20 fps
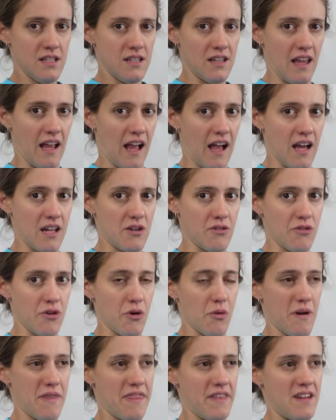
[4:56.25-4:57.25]
Like, I don't
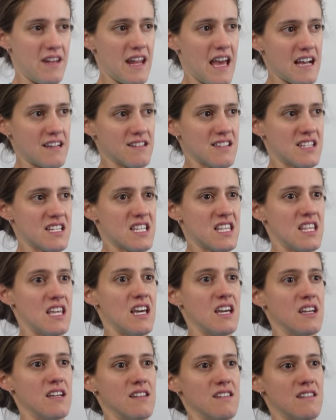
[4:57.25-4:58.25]
know what the next
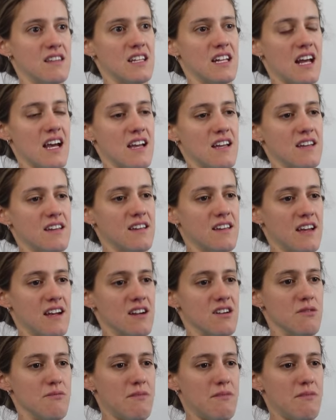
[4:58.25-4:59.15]
thing that I care